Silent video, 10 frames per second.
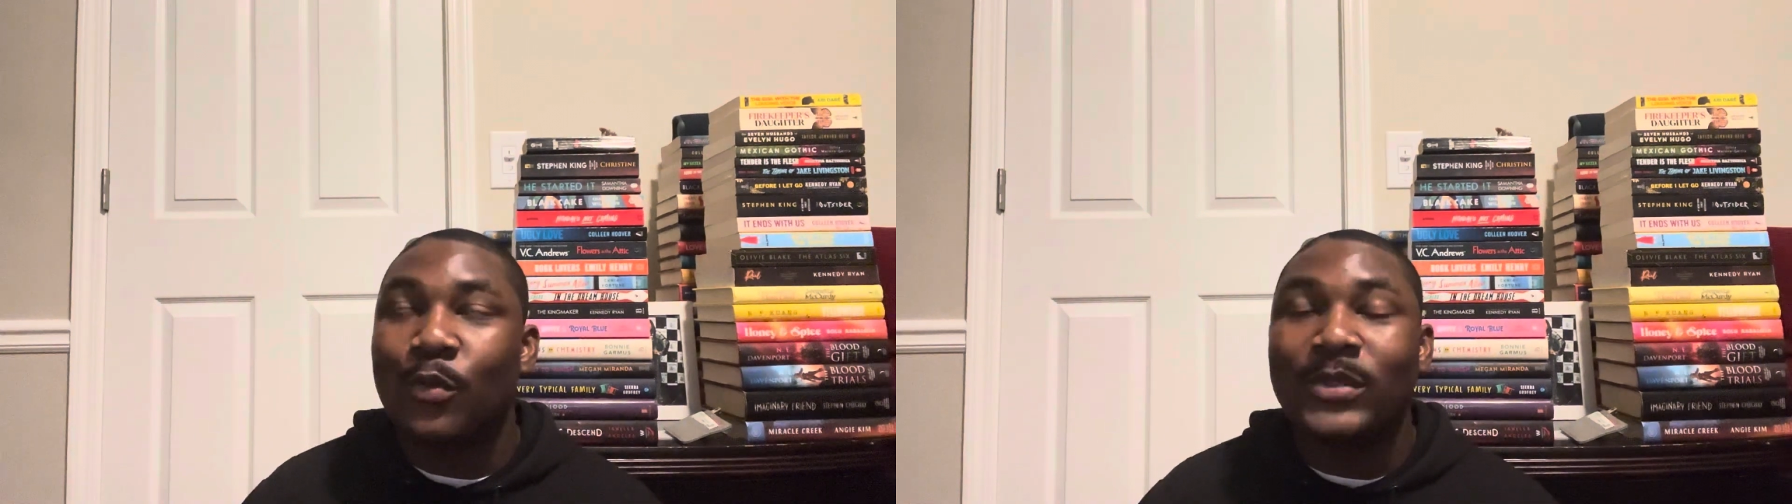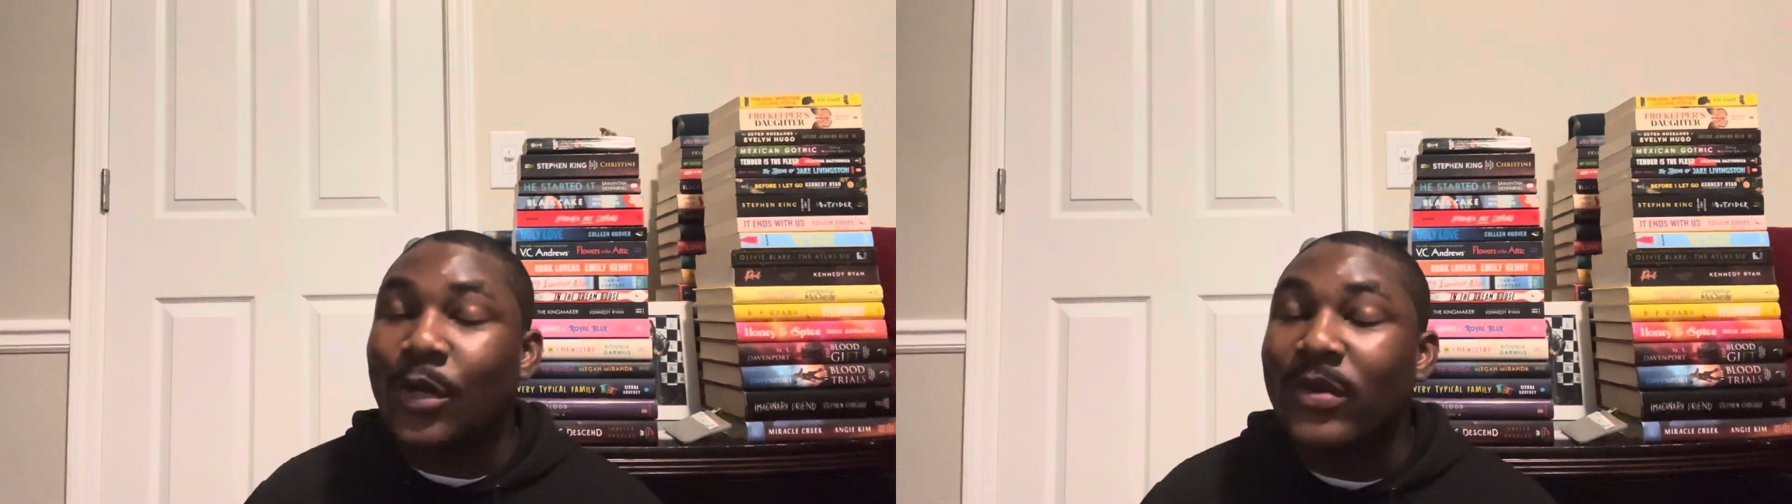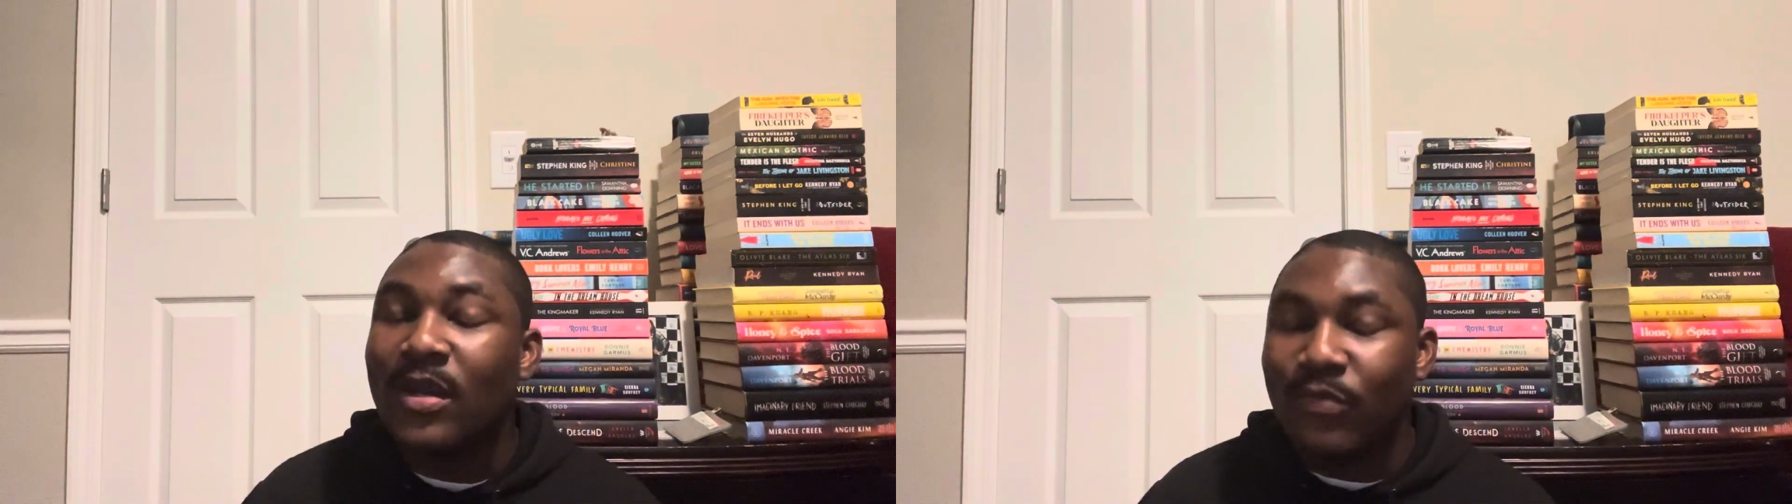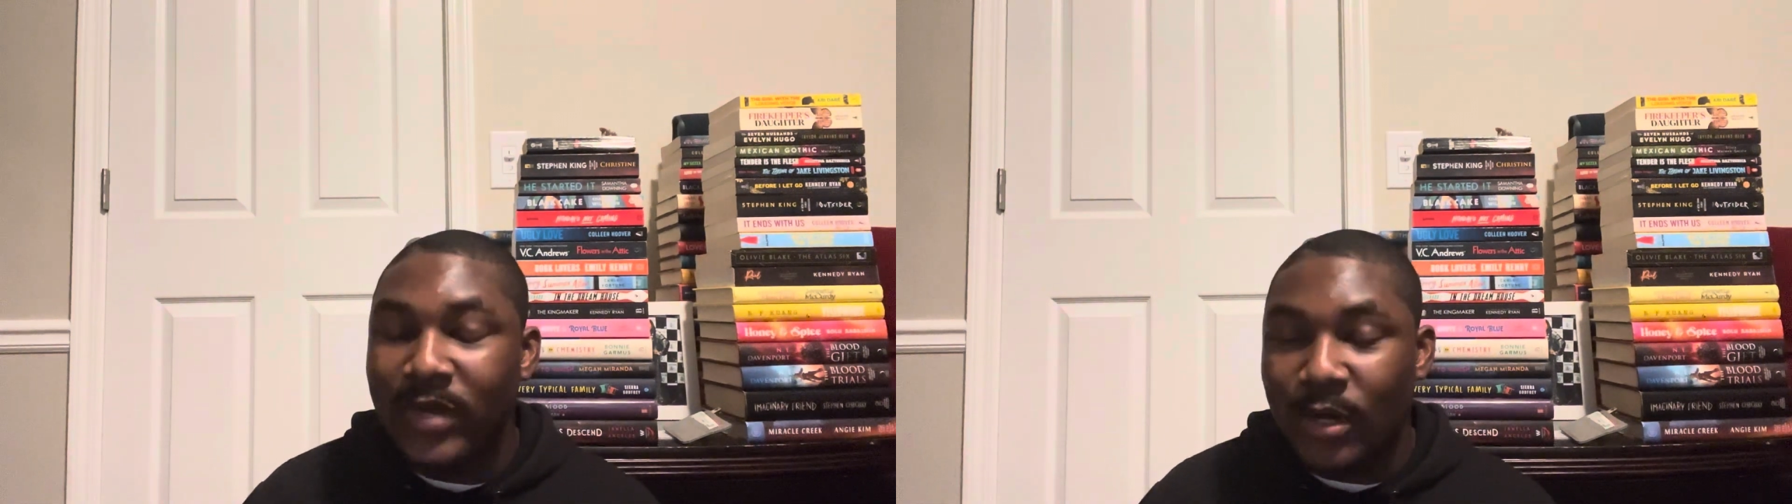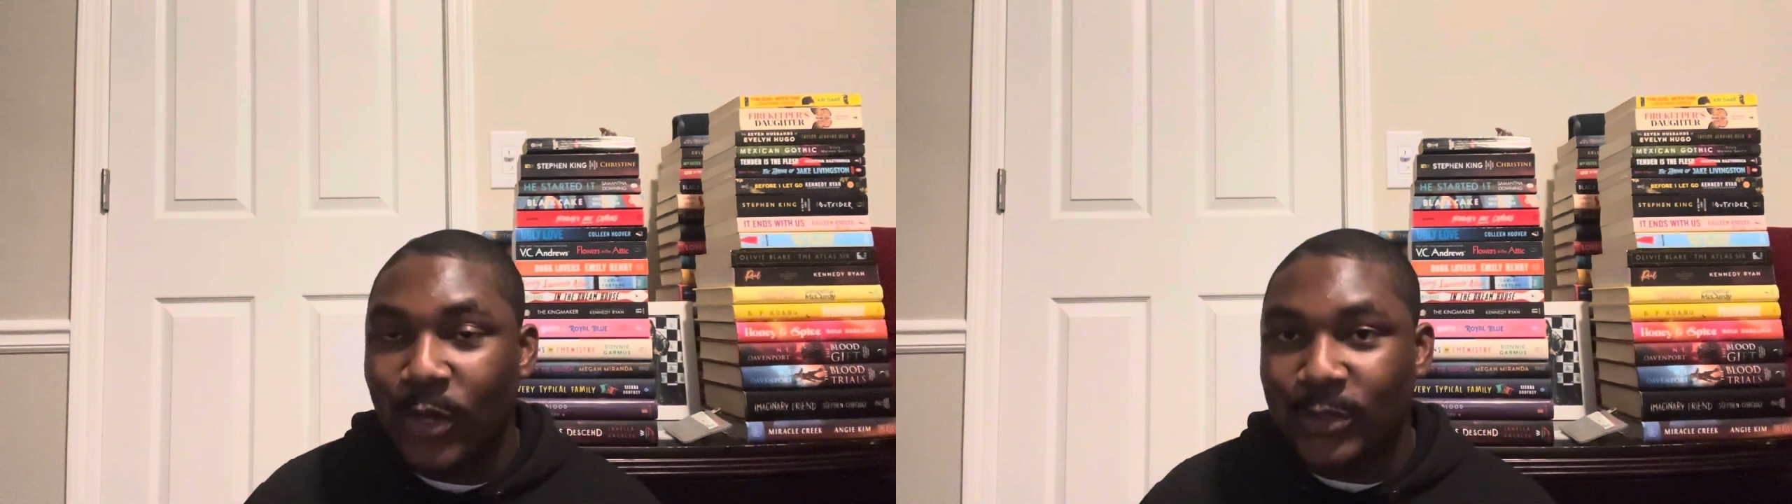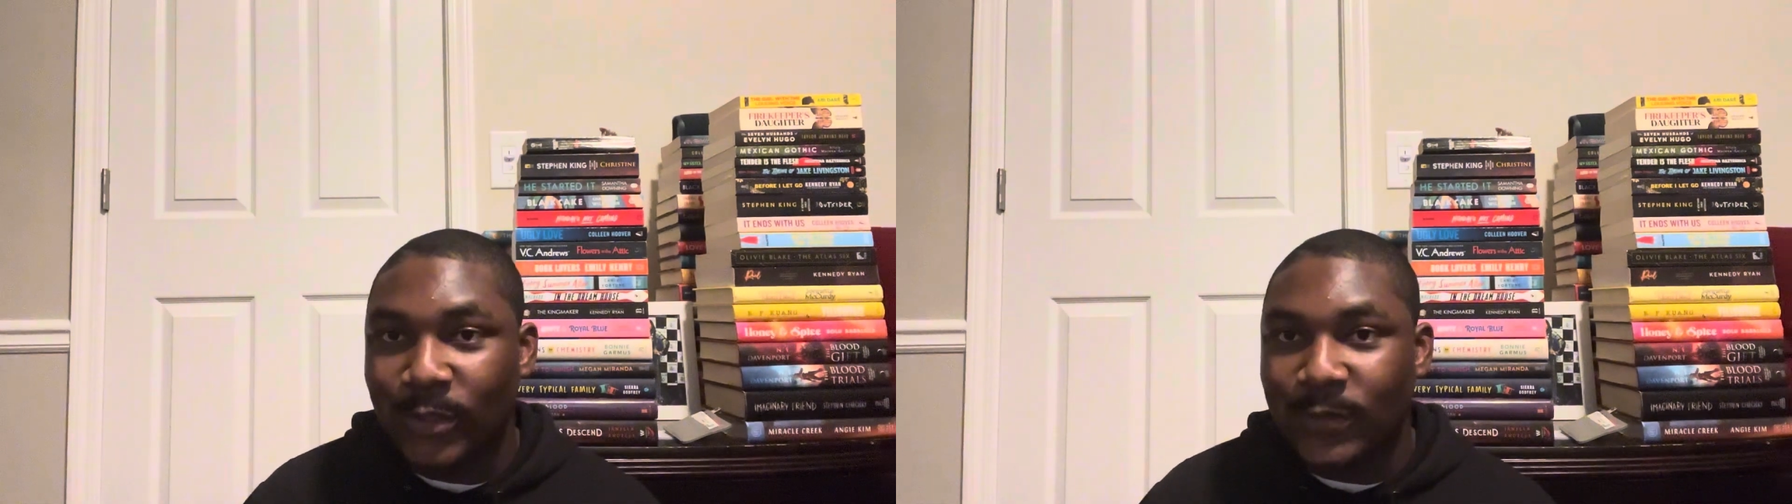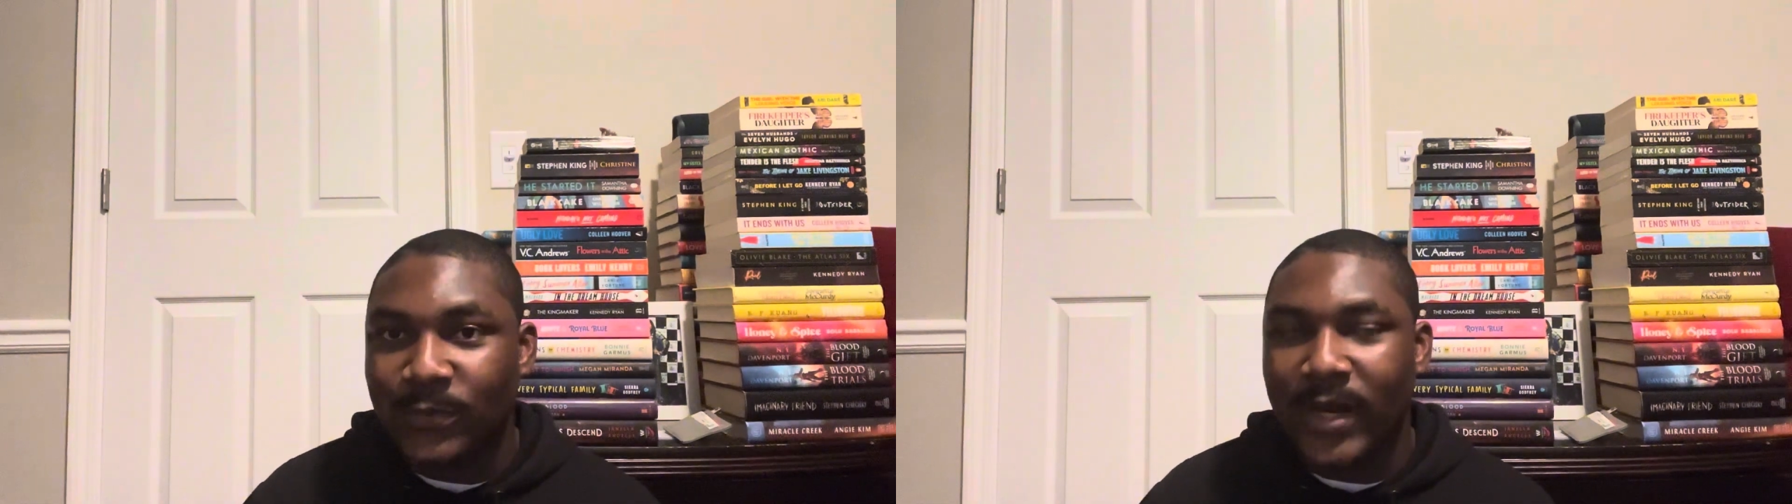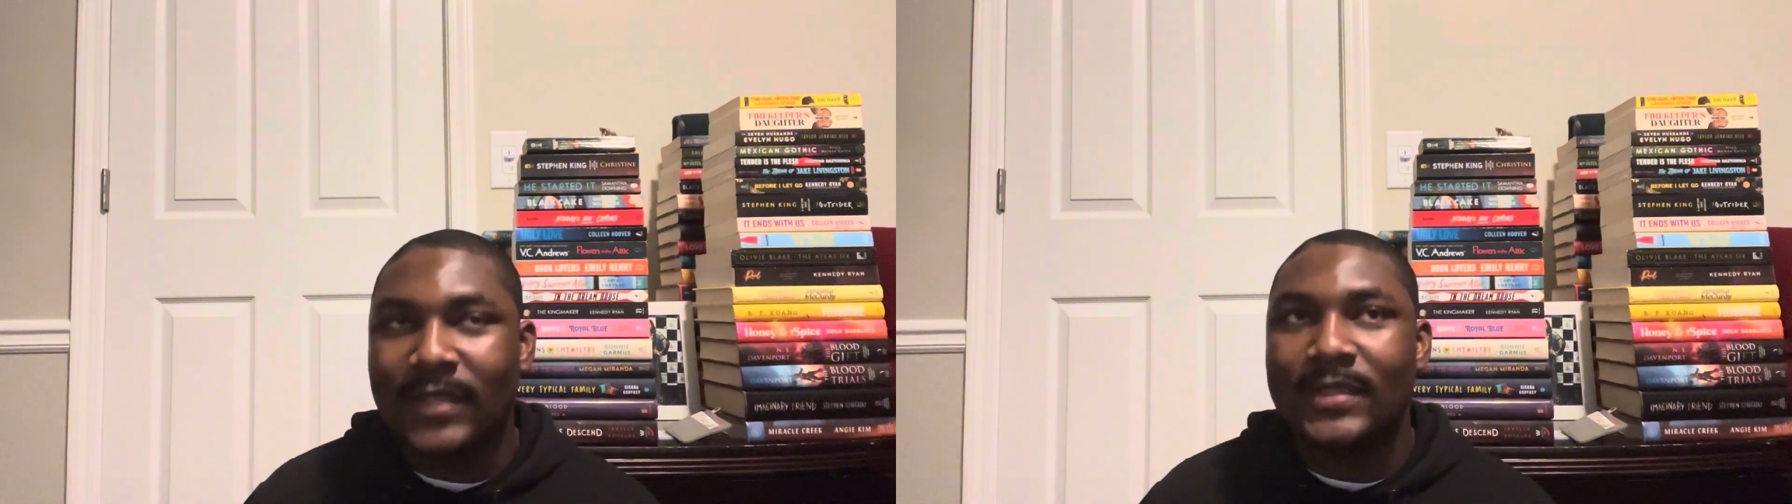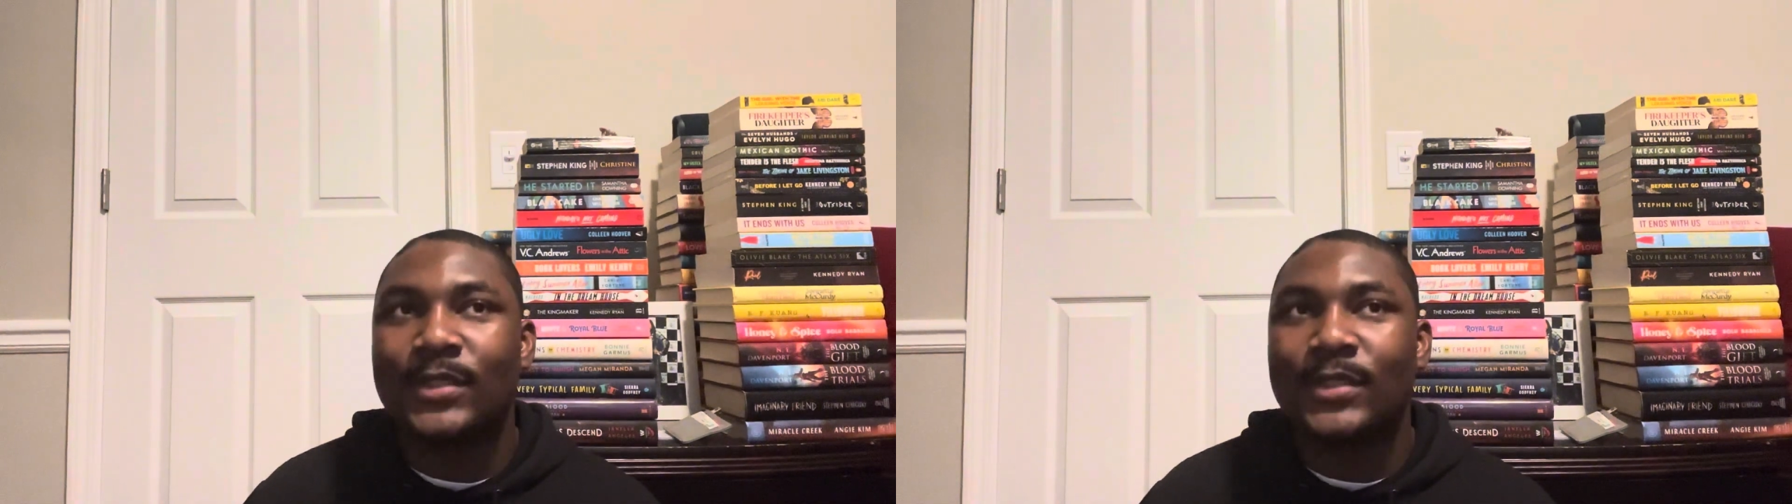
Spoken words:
which I don't really read a lot of, right?